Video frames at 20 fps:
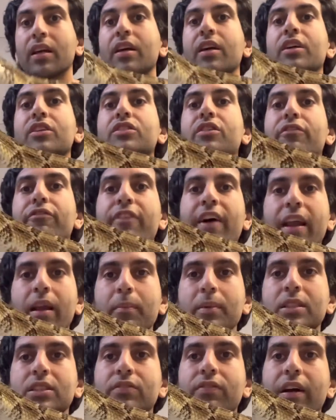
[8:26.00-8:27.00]
So venom
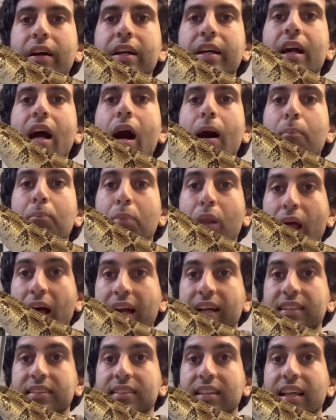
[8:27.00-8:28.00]
is very
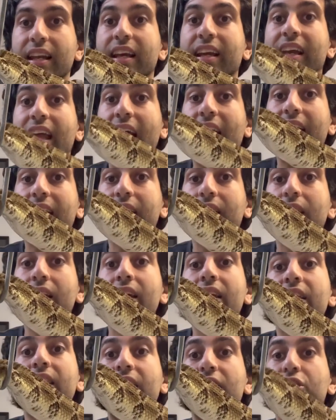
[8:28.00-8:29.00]
complex, and again,
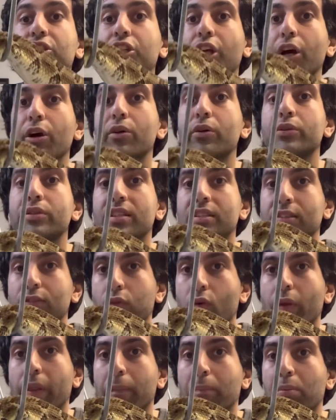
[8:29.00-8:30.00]
that shows it's
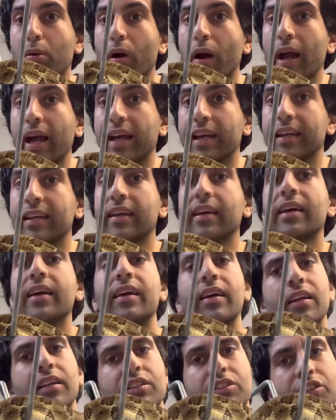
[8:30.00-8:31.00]
for the prey.
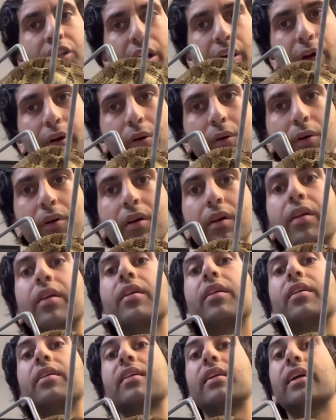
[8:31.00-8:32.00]
So
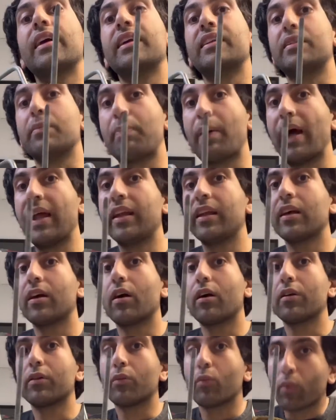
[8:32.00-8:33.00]
depending
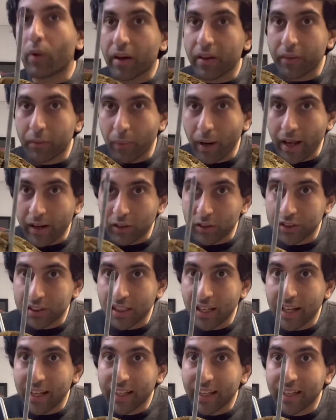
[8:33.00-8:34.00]
on where the
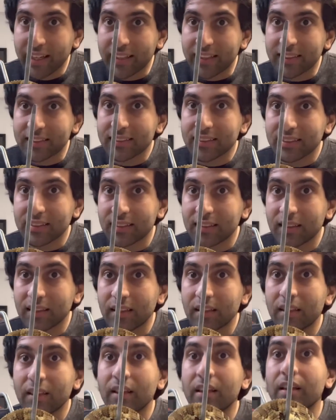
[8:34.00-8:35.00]
rattlesnake
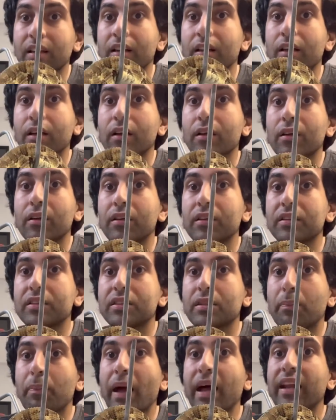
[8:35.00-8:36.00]
is,
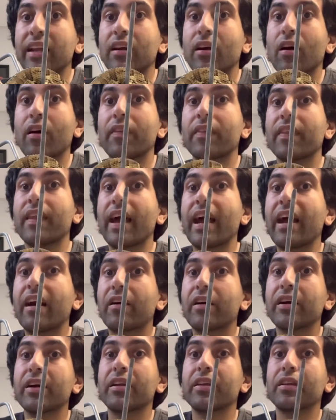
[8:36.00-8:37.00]
depending on the
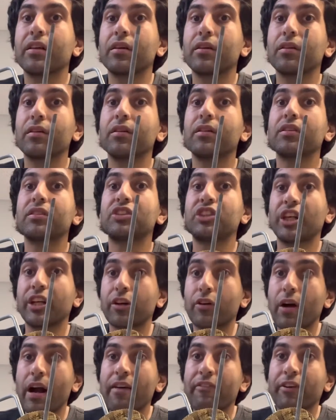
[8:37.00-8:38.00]
area,
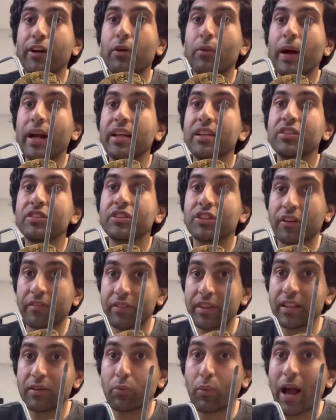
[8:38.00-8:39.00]
geographic range of
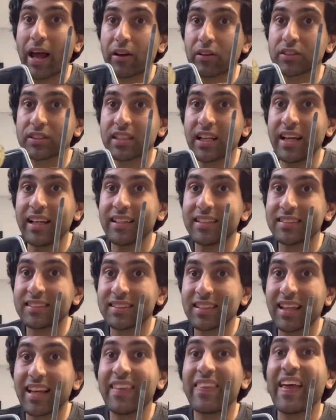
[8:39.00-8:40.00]
the
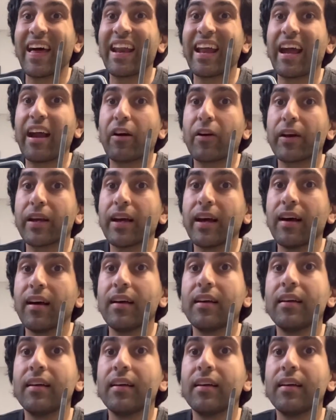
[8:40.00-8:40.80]
rattlesnakes in that area,